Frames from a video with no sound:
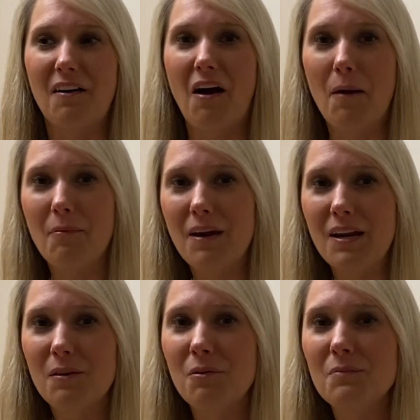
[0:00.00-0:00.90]
our
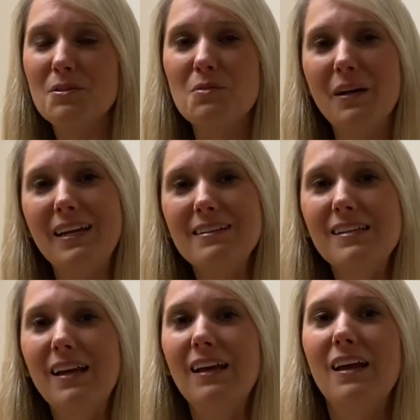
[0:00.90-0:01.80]
operating room suite
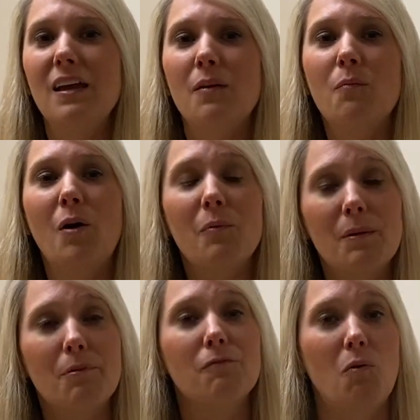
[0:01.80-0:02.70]
where
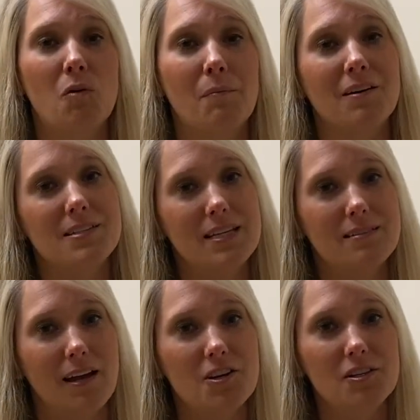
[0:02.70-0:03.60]
we perform our
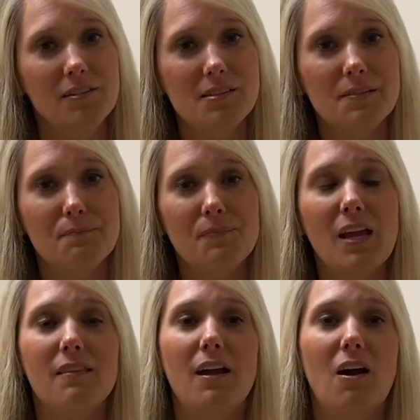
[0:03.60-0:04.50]
C-sections.
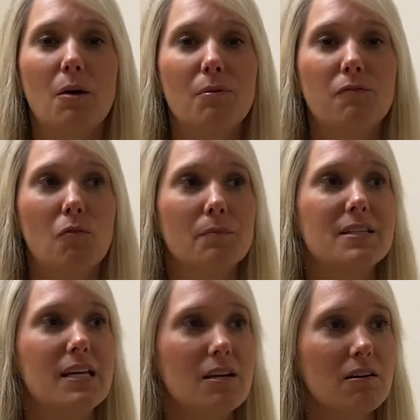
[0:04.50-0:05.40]
They are performed
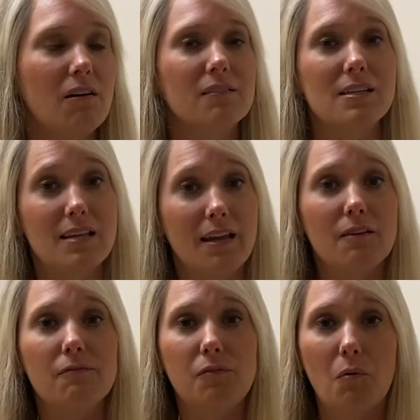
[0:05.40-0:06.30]
here on the
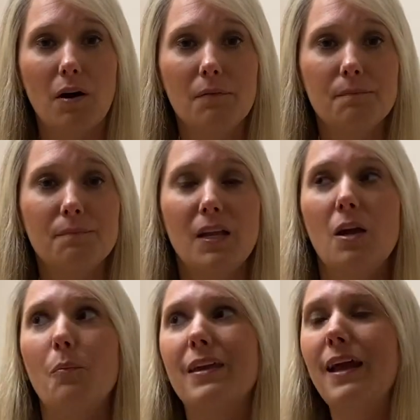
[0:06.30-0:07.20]
second floor.
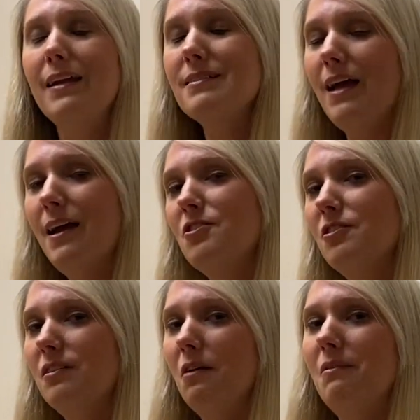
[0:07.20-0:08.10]
We can't
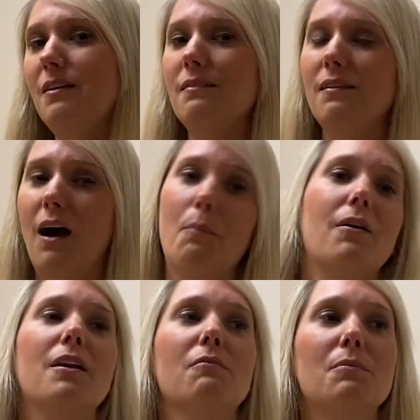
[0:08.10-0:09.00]
actually go in the
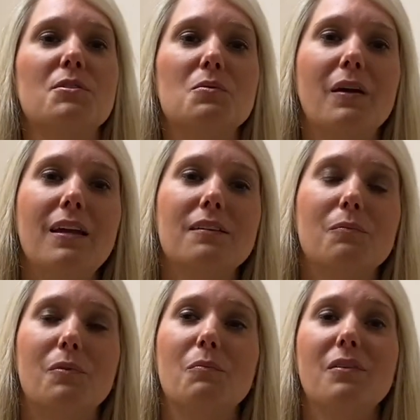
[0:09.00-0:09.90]
operating room suite.
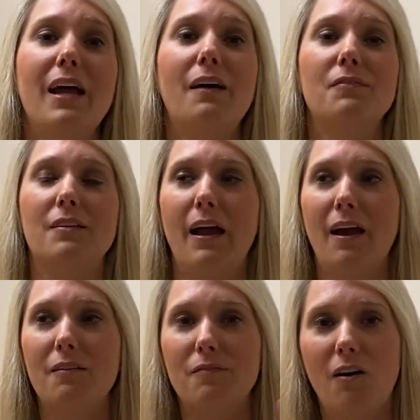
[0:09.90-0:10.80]
We would have to
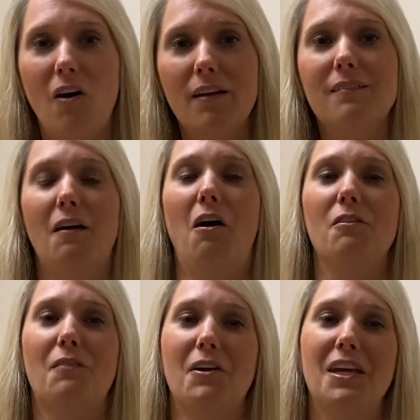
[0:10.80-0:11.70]
have on
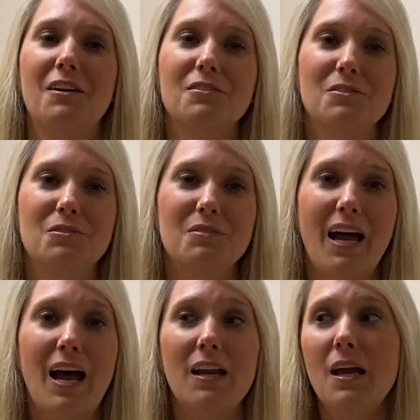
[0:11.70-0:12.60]
all of our gear to do
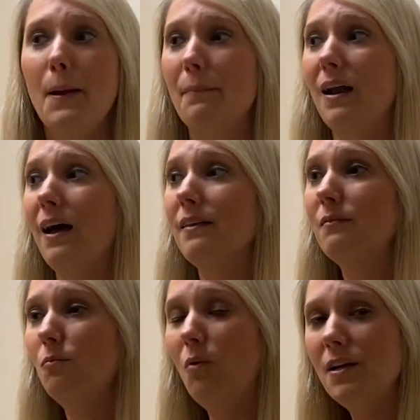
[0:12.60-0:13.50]
that, but I
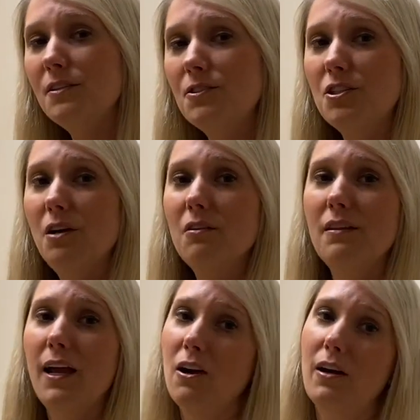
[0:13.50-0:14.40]
wanted to show you
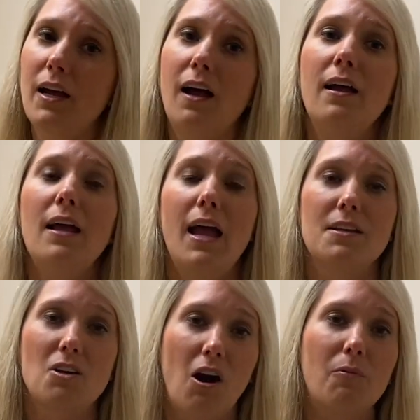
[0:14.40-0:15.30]
the area
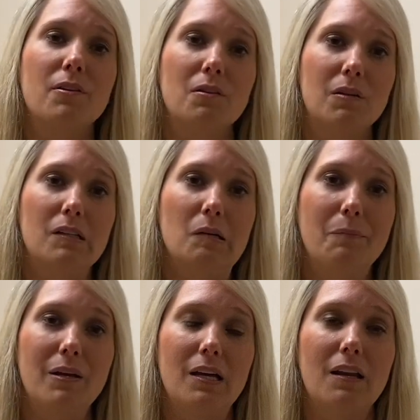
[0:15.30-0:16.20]
and talk with you a little
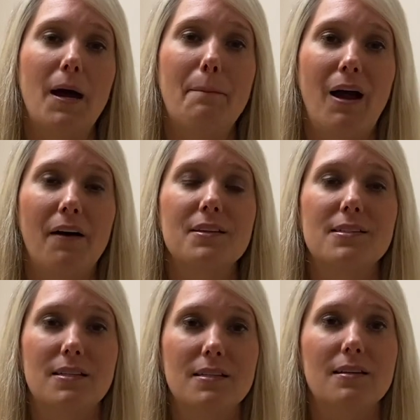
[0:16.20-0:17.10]
bit about the
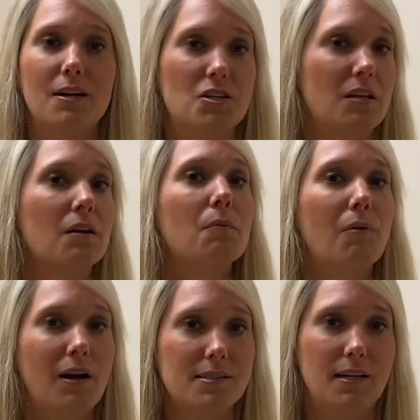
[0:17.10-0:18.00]
C-section
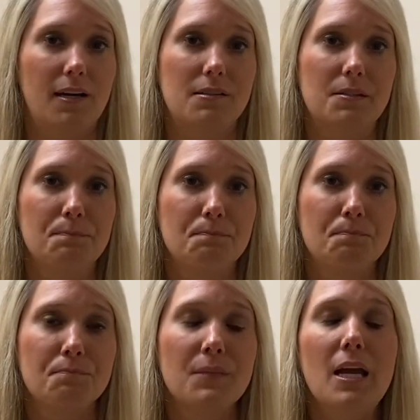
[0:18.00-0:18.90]
process.
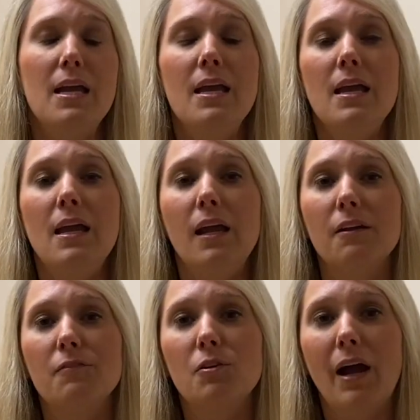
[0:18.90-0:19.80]

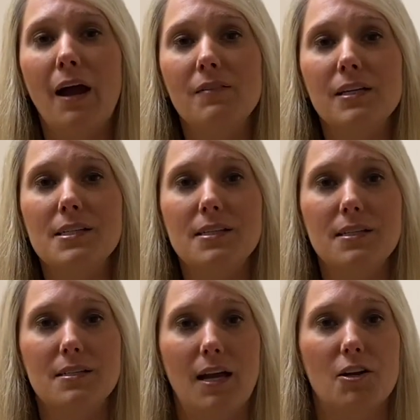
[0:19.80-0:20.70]
If you're having a
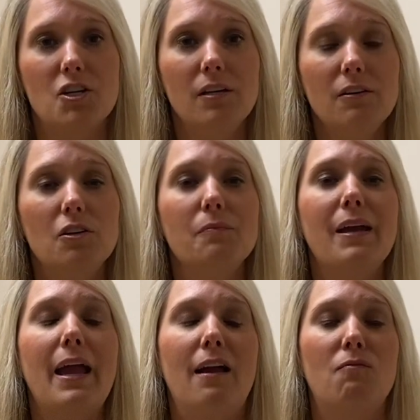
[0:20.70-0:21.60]
C-section, you
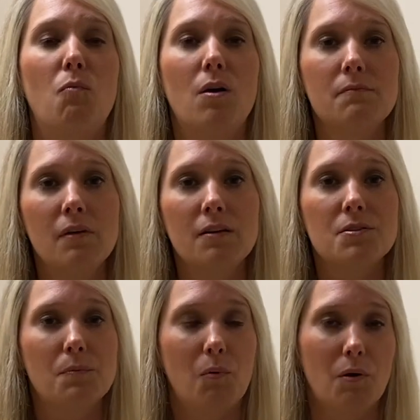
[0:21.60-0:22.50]
may have one
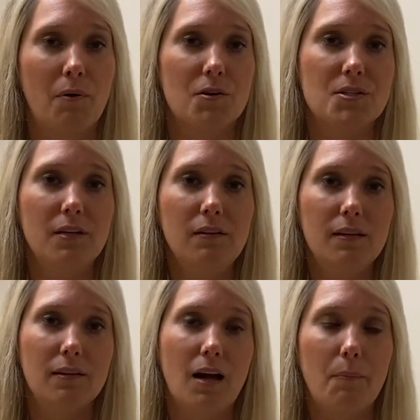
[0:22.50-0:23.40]
support person
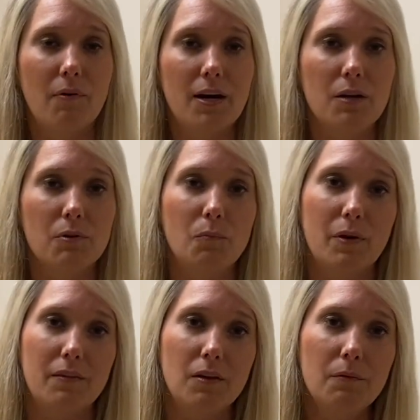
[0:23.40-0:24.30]
in the operating room
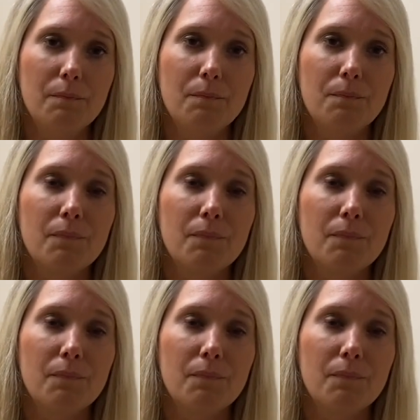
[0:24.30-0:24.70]
with you.